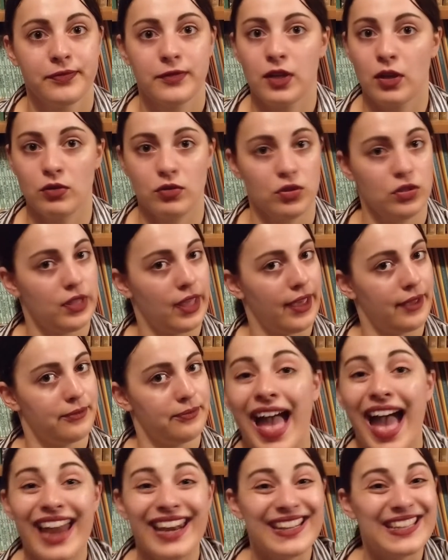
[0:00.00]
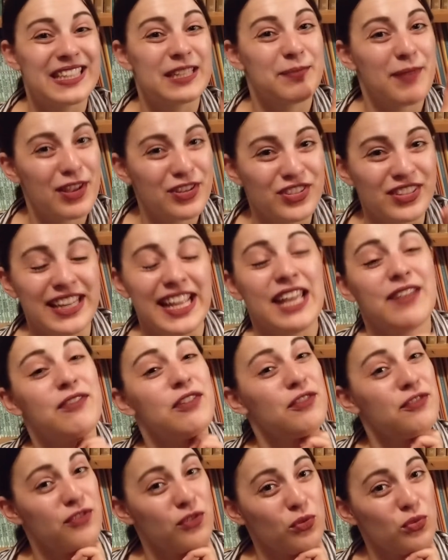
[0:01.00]
Don't do that. And especially
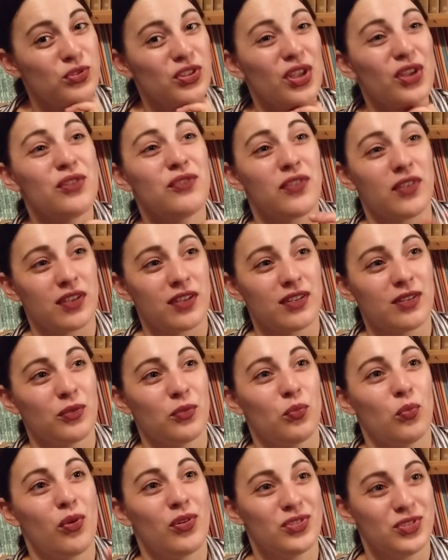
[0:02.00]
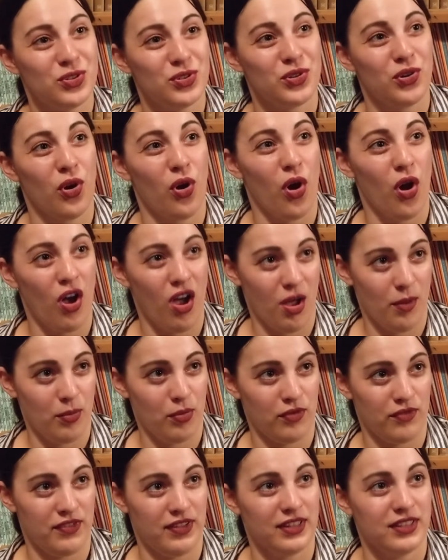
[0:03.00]
if it falls over once you got up
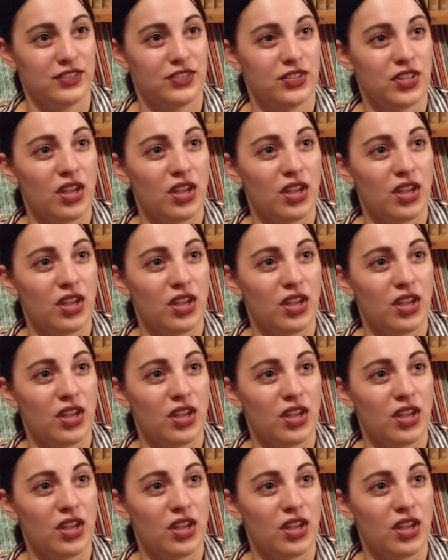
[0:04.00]
off it,